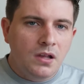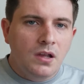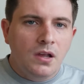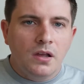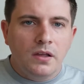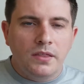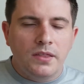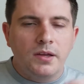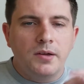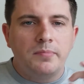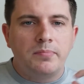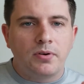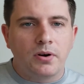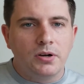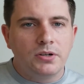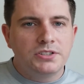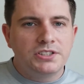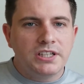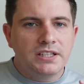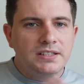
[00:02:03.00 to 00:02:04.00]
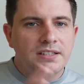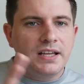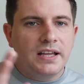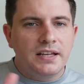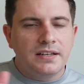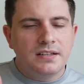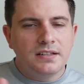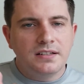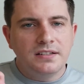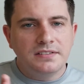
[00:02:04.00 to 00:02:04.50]
The approach at the
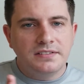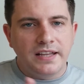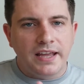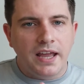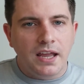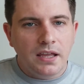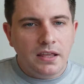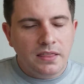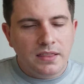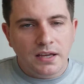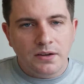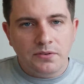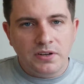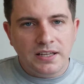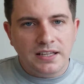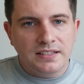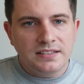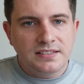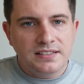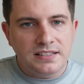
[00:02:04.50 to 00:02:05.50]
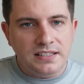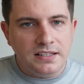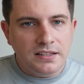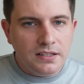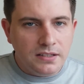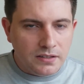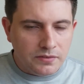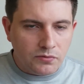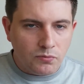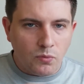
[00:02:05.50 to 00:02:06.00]
end of the day that we can see
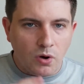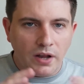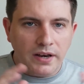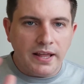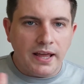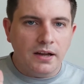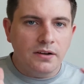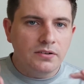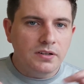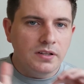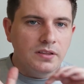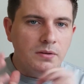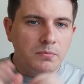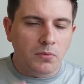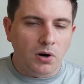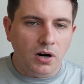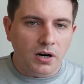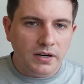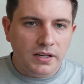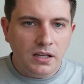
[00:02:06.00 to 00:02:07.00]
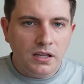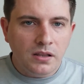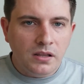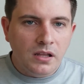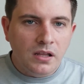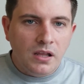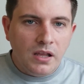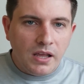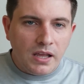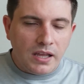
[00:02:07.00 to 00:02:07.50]
won out in the market
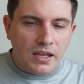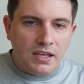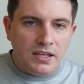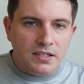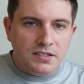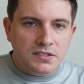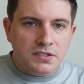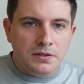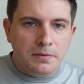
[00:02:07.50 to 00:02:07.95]
is